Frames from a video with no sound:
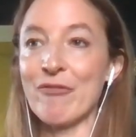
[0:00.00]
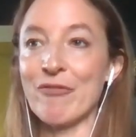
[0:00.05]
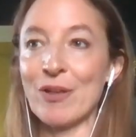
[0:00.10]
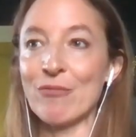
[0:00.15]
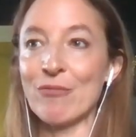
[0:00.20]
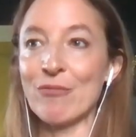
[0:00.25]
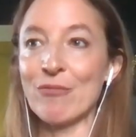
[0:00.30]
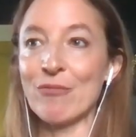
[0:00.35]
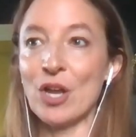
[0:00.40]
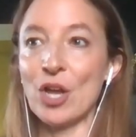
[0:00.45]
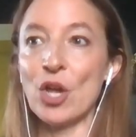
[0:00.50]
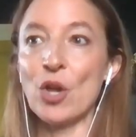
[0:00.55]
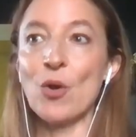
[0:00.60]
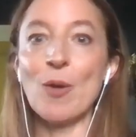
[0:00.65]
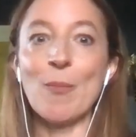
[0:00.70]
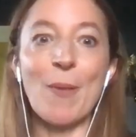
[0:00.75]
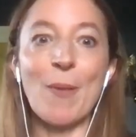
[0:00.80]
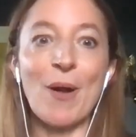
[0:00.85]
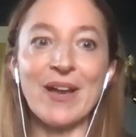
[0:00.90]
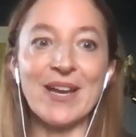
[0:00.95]
we feel,
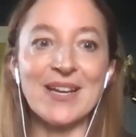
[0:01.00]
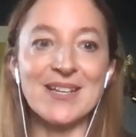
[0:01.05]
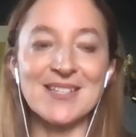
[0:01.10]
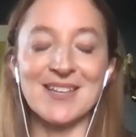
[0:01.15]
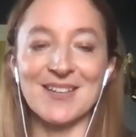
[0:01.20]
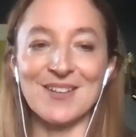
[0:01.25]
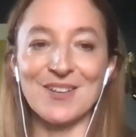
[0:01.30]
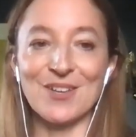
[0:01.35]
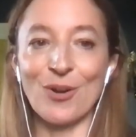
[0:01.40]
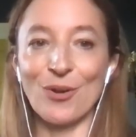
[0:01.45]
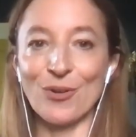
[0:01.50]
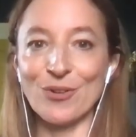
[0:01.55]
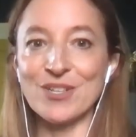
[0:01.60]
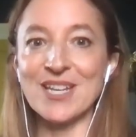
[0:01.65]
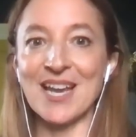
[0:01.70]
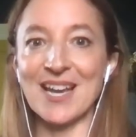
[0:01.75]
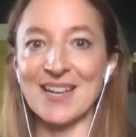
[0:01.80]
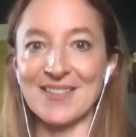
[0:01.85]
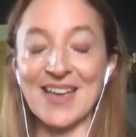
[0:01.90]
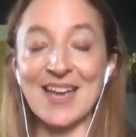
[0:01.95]
who am I to
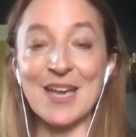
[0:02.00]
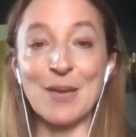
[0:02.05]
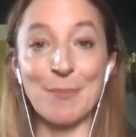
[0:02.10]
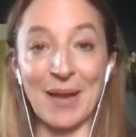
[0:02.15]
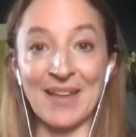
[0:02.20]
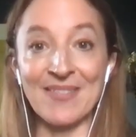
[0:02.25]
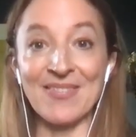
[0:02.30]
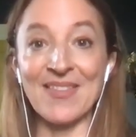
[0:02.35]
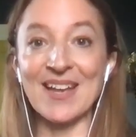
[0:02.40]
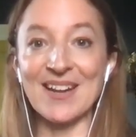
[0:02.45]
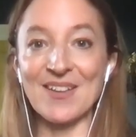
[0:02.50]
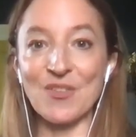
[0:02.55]
contact them?